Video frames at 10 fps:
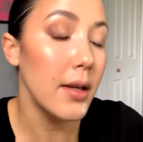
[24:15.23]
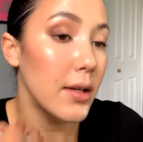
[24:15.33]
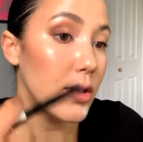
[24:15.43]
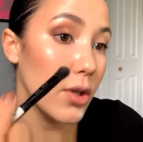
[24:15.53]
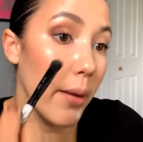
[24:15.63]

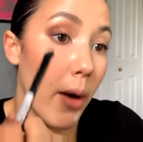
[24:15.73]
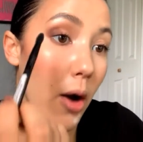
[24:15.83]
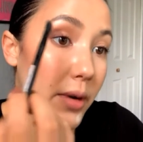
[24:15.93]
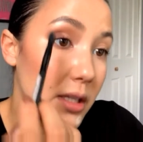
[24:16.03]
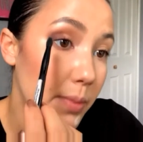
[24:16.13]
So I'm
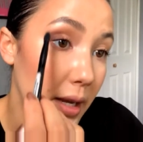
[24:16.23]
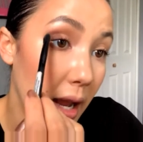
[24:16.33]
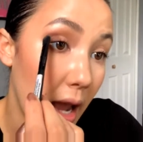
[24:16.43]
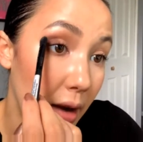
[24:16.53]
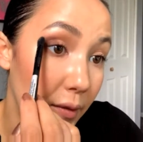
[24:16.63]
always blending
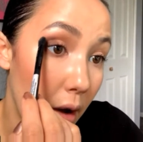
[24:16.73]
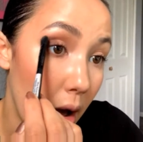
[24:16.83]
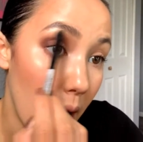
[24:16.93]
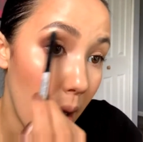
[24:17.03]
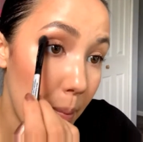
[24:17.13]
kind of
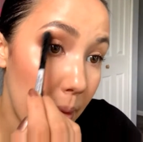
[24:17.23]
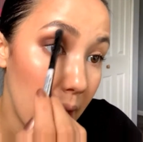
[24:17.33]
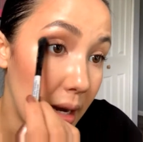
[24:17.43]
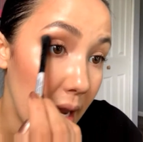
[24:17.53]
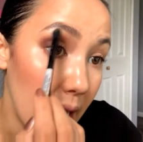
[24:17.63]
up
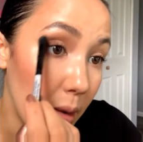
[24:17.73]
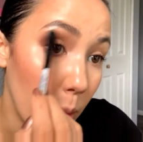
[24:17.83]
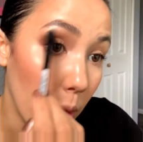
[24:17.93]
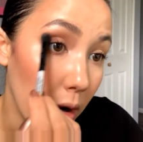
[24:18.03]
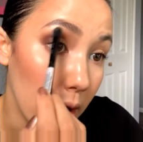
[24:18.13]
and
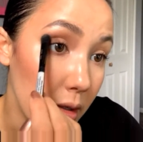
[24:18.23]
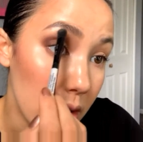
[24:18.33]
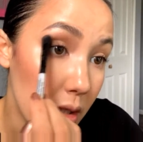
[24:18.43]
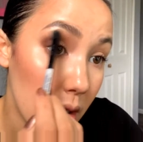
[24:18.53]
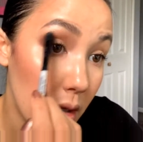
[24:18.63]

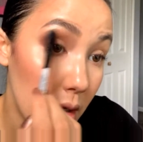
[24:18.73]
inwards